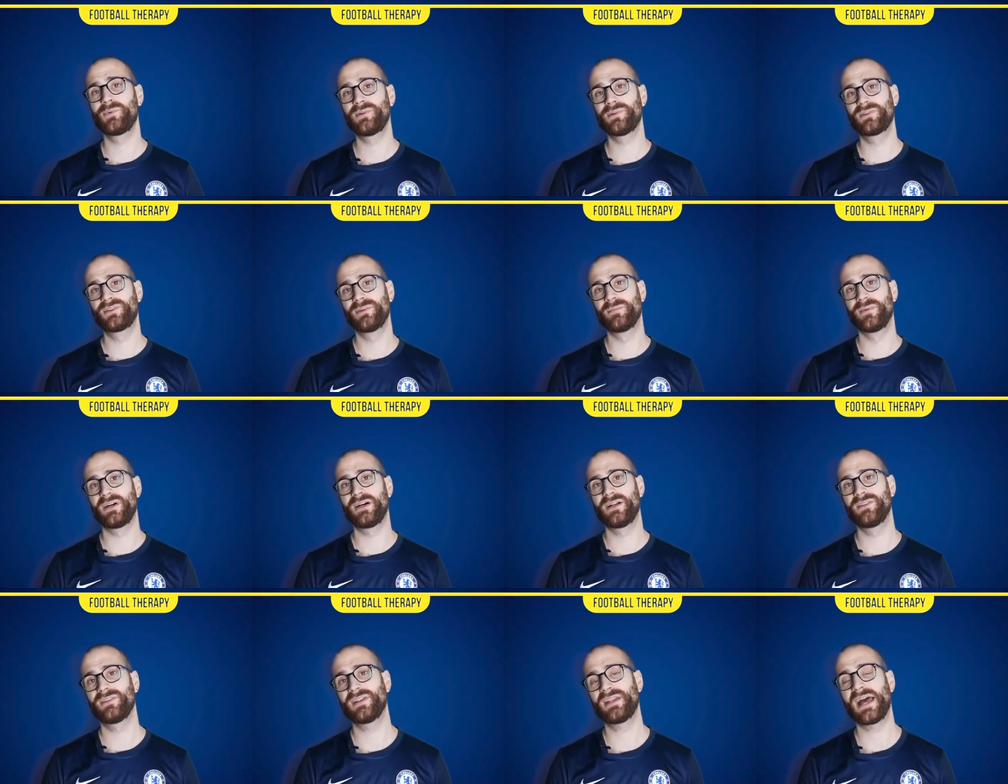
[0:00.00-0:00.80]
will
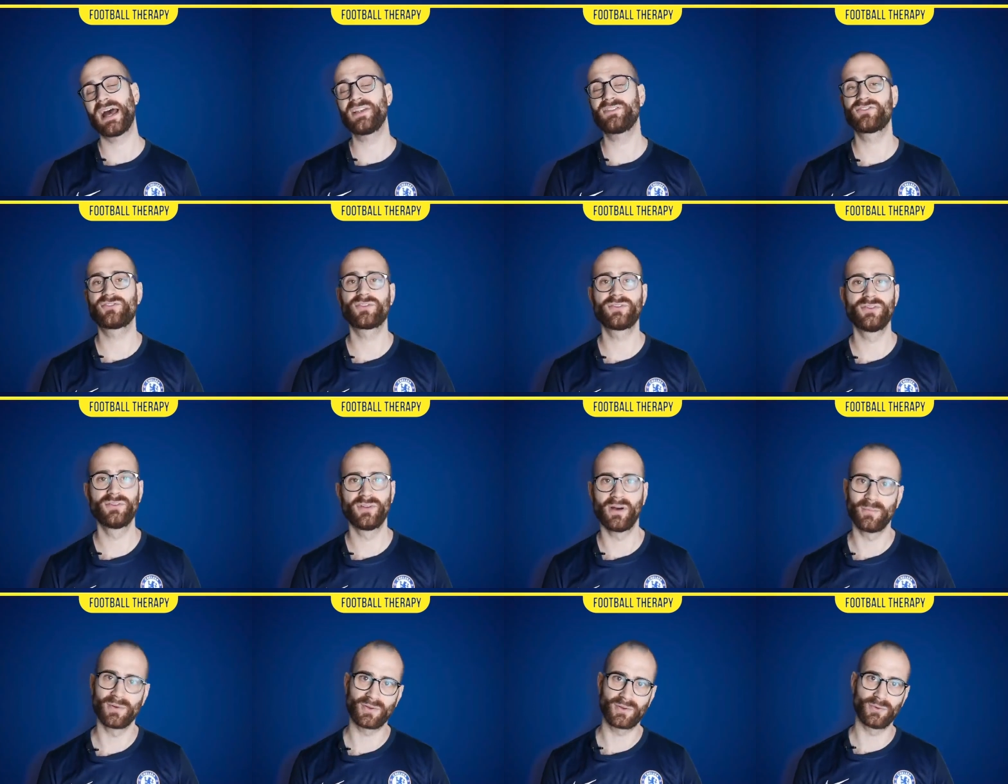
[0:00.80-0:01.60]
demand an
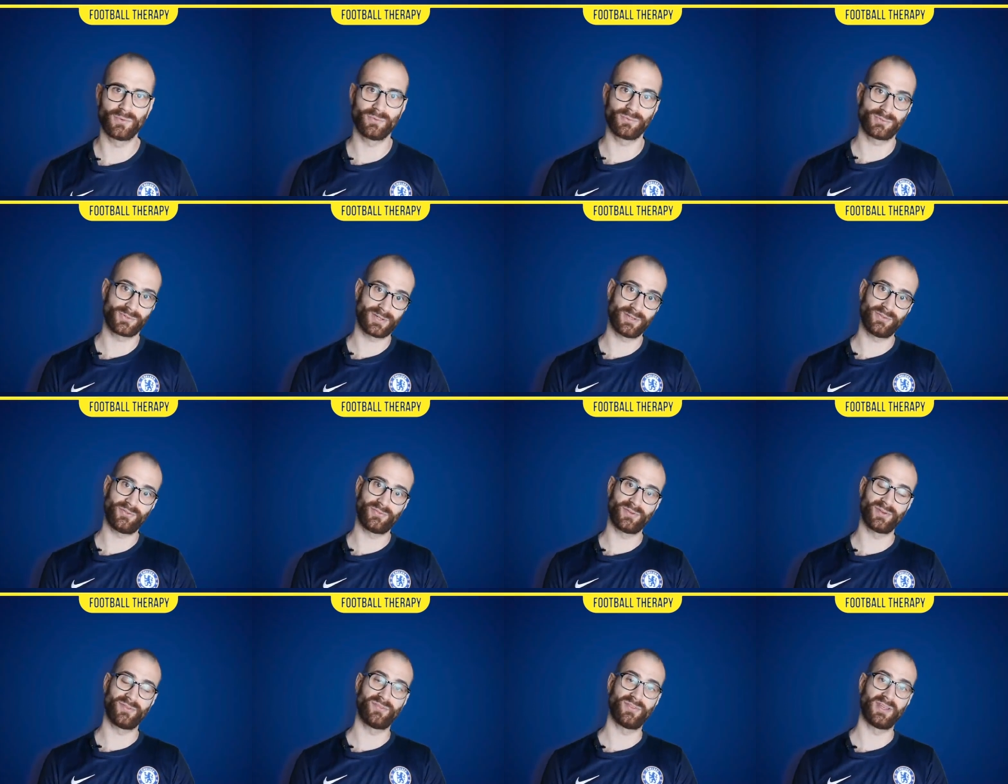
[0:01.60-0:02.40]
astronomical
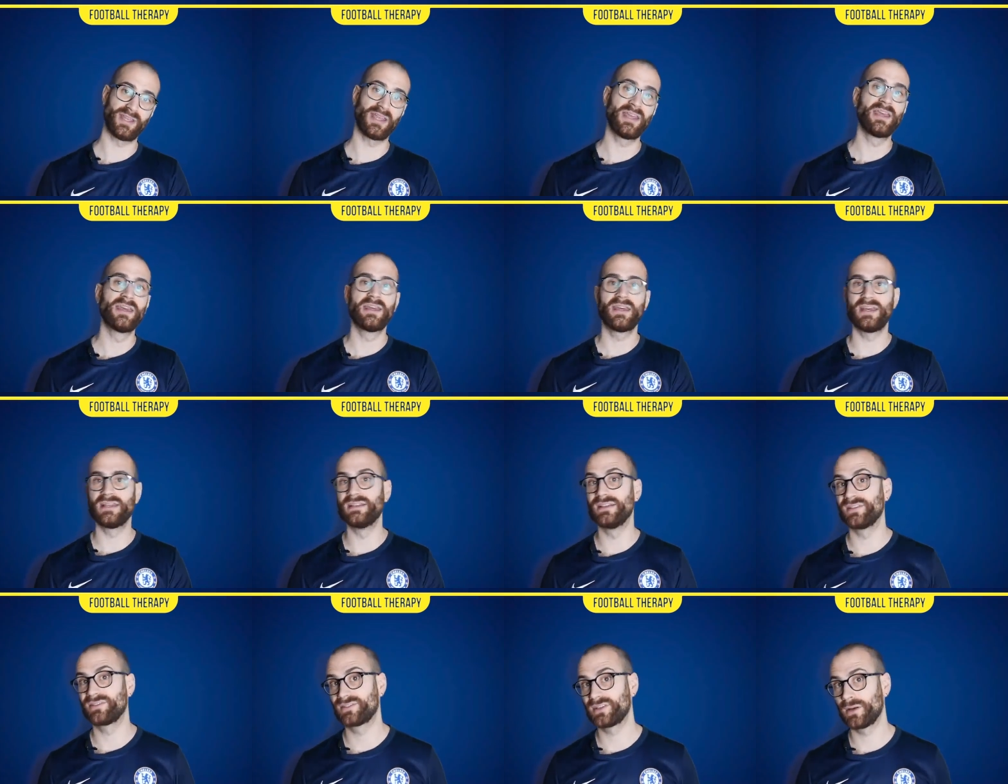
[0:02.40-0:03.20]
transfer fee
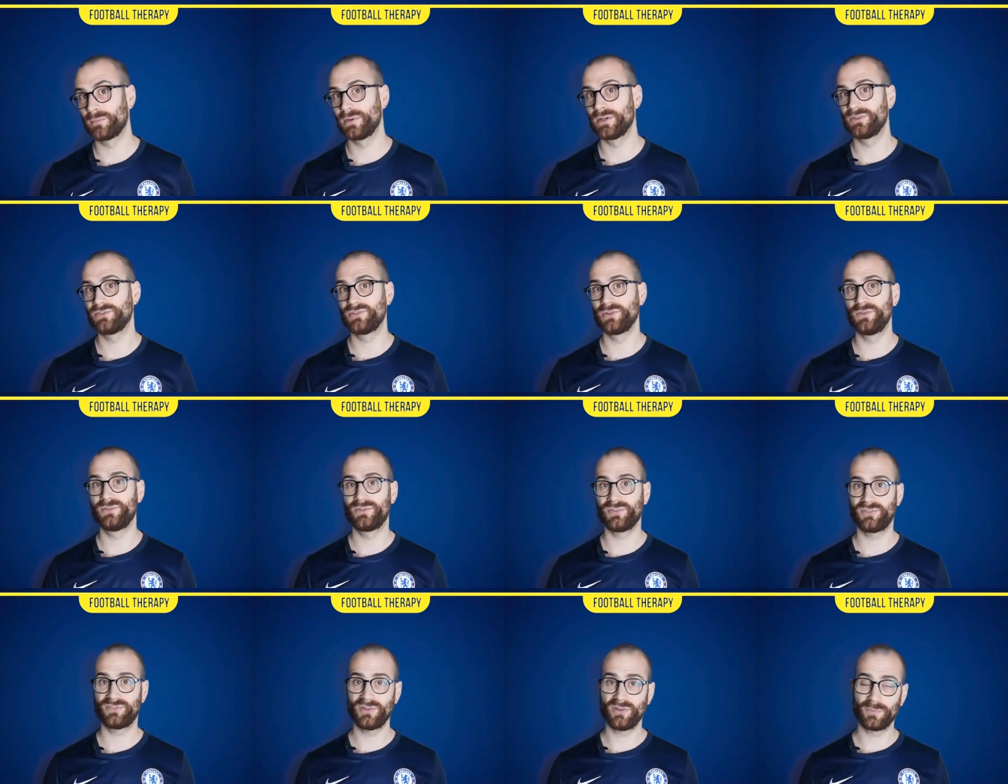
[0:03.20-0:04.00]
in the summer due
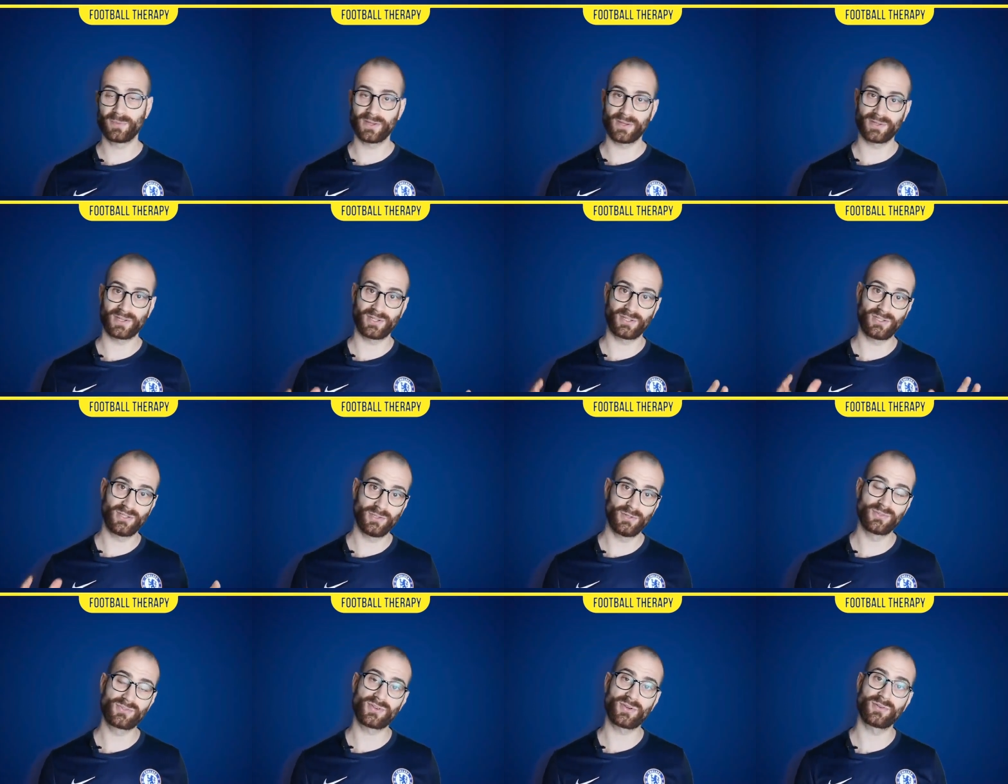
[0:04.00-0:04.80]
to still being on a
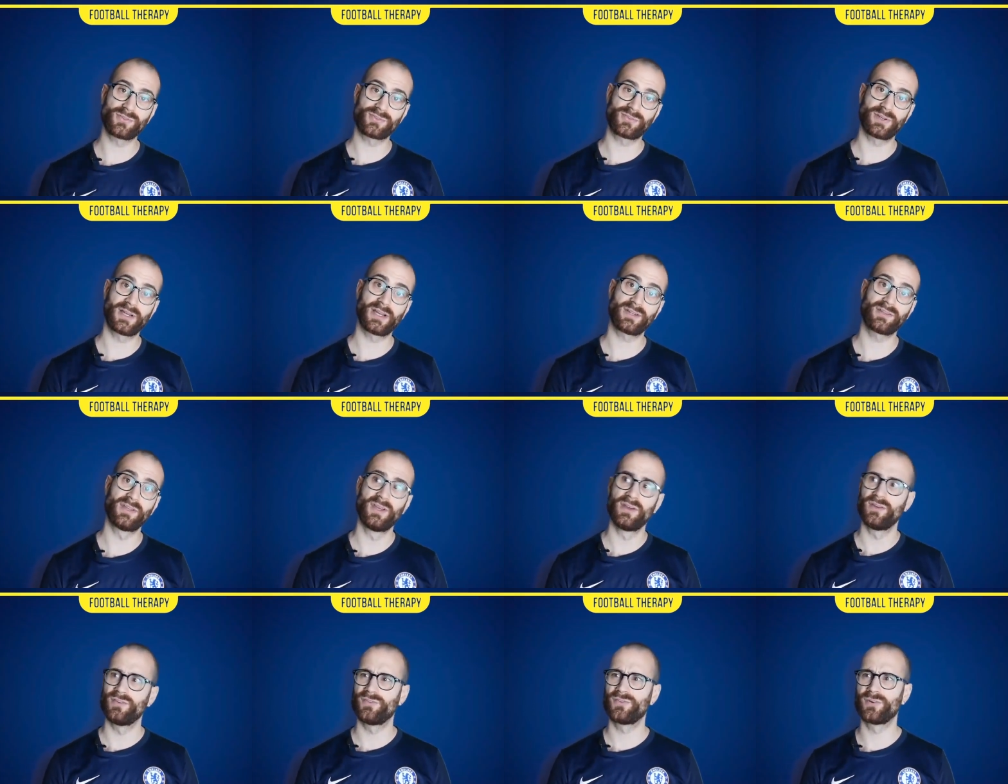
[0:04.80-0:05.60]
huge contract
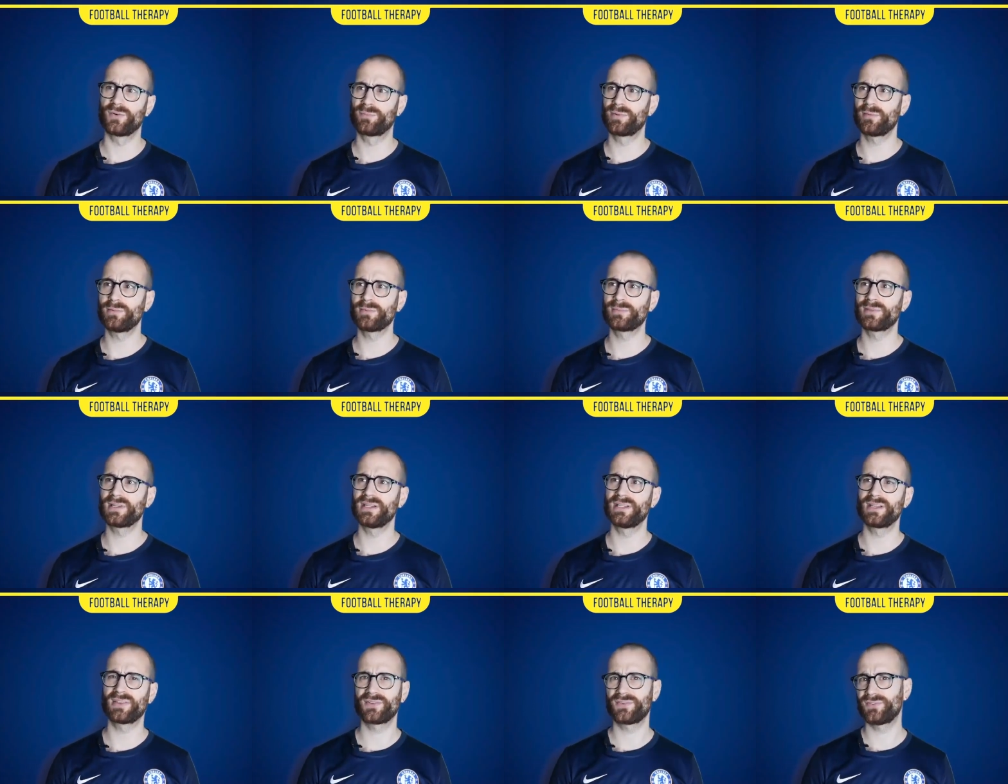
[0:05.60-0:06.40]
for
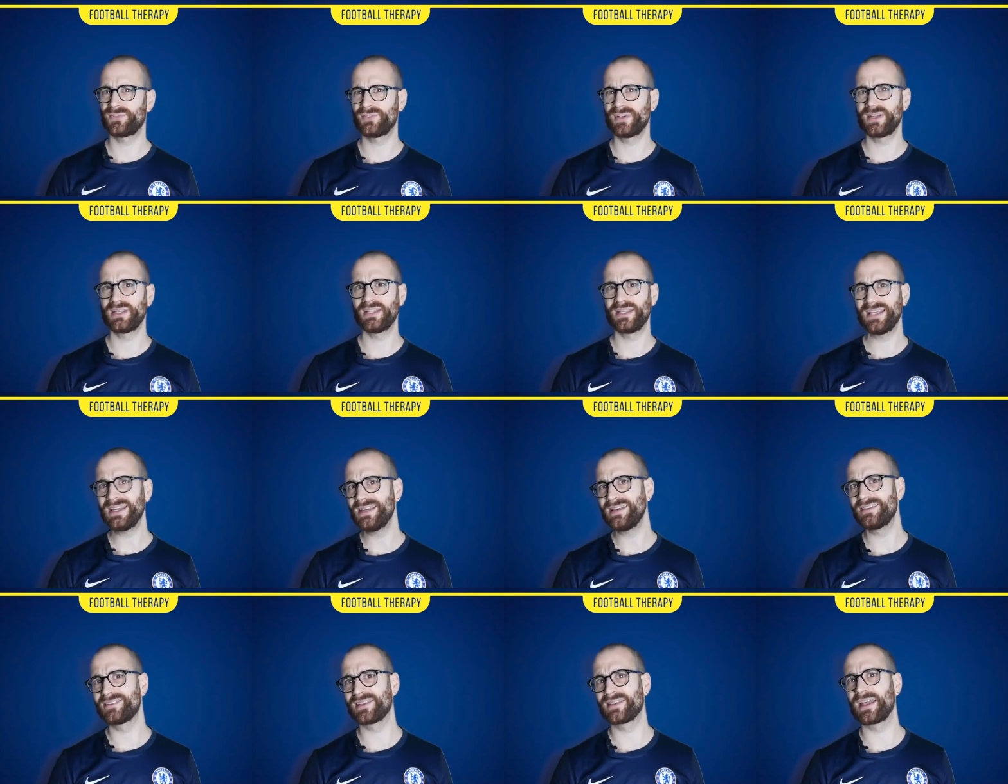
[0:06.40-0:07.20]
probably another 3
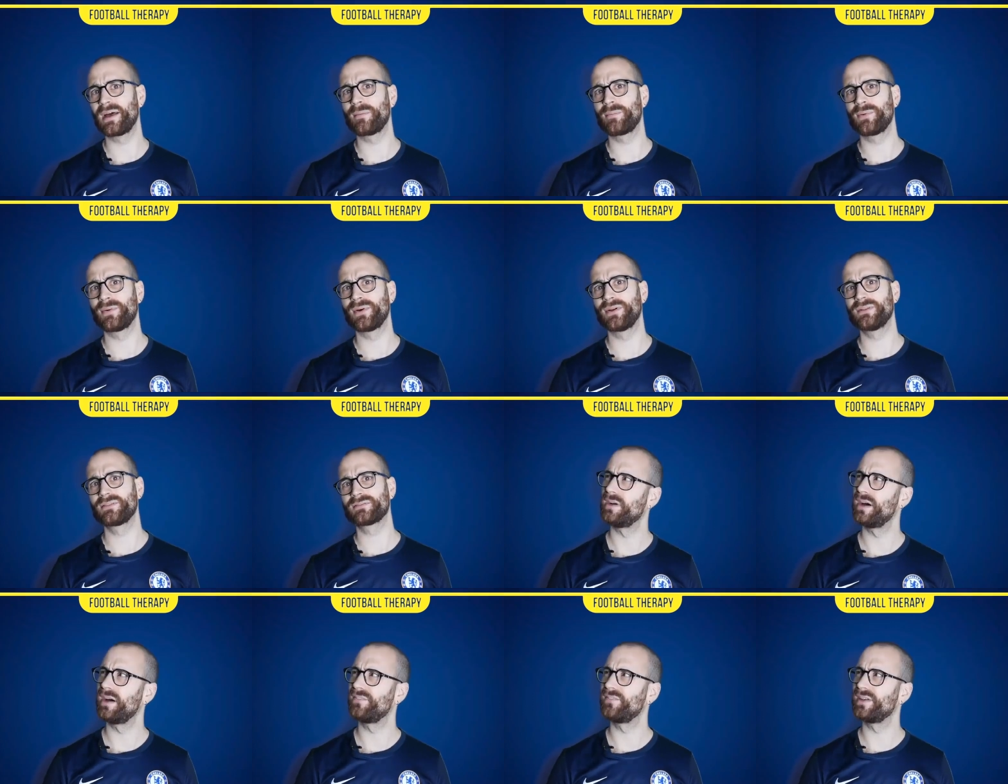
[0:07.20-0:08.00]
years at that
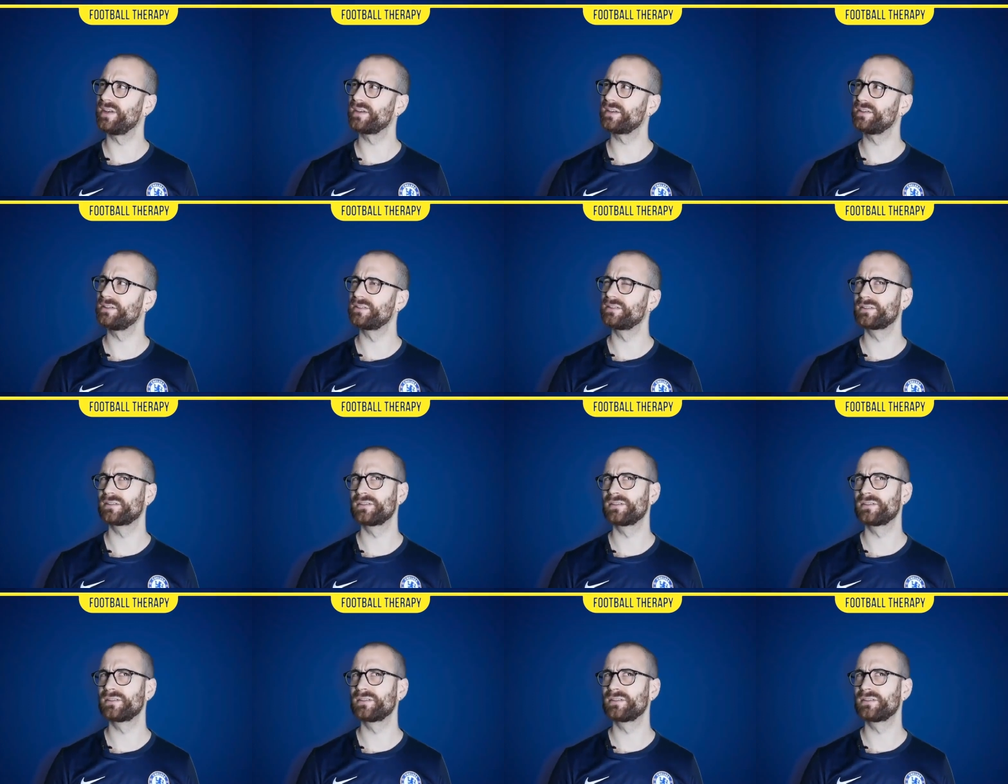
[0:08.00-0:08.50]
point, I think.